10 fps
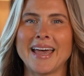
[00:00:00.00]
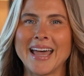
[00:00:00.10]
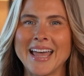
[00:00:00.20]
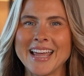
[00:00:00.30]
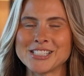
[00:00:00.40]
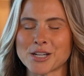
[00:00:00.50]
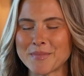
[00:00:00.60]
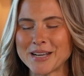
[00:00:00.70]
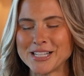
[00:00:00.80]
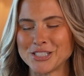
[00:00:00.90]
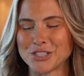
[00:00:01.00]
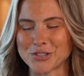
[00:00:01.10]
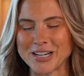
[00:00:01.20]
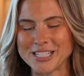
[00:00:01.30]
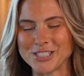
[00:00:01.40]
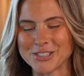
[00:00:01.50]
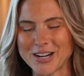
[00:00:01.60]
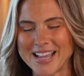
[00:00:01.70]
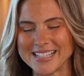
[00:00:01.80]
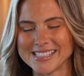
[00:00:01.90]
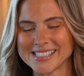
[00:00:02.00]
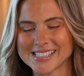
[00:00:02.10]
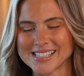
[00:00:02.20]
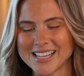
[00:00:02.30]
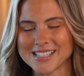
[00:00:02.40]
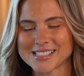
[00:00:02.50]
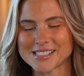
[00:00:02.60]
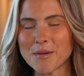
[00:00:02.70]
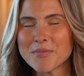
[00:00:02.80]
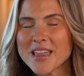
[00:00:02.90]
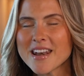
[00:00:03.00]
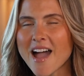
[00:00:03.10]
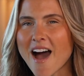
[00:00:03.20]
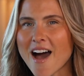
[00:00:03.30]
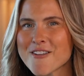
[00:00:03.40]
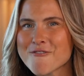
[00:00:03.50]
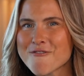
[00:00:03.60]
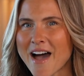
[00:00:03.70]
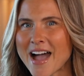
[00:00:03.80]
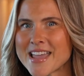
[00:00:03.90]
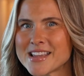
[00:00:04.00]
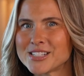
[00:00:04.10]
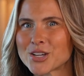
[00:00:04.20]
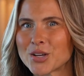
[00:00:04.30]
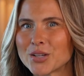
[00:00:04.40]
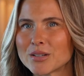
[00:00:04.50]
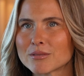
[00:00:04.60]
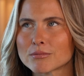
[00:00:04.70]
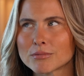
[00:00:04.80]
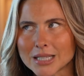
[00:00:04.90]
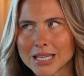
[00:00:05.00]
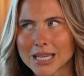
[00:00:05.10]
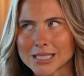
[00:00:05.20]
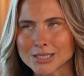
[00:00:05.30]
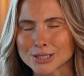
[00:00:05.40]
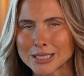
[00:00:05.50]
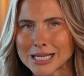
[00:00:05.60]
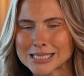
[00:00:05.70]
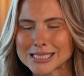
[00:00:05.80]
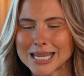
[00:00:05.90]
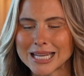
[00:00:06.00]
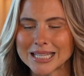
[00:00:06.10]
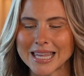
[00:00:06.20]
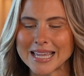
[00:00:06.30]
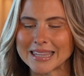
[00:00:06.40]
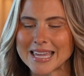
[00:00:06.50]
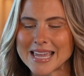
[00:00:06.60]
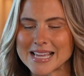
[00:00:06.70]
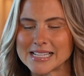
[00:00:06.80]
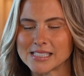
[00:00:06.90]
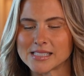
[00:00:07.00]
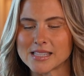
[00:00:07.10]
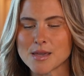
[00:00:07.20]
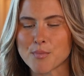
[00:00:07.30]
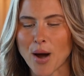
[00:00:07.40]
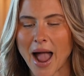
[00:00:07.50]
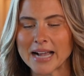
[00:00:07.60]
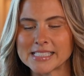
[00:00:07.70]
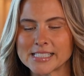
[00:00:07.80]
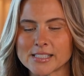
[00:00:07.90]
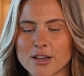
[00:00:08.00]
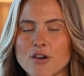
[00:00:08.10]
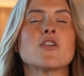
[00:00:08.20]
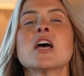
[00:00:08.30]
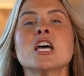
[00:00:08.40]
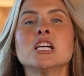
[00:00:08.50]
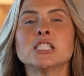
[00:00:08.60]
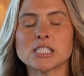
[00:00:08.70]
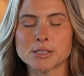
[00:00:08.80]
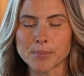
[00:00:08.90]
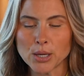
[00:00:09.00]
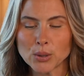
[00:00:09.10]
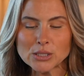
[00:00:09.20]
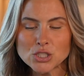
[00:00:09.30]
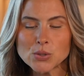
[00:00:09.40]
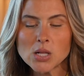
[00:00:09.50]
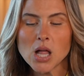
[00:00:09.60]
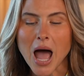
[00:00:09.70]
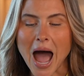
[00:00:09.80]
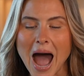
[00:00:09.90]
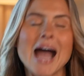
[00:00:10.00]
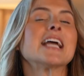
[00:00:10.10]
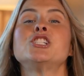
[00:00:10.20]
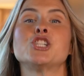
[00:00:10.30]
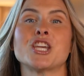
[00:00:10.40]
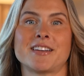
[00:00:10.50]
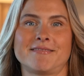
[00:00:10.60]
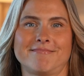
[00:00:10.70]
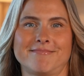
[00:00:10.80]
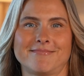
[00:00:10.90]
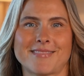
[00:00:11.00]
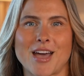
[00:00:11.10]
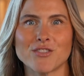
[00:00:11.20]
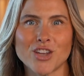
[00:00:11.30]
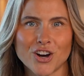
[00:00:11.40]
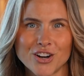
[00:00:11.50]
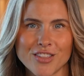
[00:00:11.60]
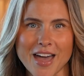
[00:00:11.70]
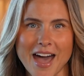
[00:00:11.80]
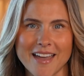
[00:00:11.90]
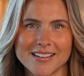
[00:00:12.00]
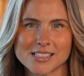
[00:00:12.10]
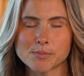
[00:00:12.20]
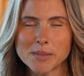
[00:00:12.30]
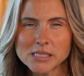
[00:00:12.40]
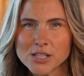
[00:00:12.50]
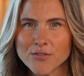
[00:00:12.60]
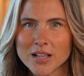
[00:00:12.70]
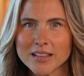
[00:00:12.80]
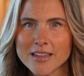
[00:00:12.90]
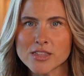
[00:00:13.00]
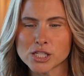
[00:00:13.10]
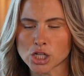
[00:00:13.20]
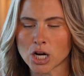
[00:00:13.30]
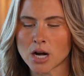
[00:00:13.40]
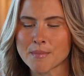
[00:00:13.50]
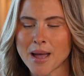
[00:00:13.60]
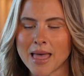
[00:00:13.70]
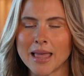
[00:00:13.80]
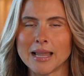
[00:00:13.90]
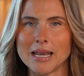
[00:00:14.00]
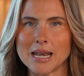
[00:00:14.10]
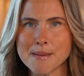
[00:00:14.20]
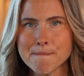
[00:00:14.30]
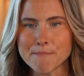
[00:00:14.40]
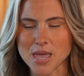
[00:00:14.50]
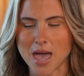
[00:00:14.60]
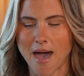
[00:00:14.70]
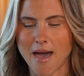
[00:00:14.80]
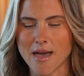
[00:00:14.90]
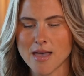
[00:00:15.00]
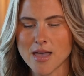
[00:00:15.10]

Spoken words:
And jumping into trendy trends, something I find really interesting lately is the practice of spiritual hygiene. Have you heard of that? Specifically the term limpia.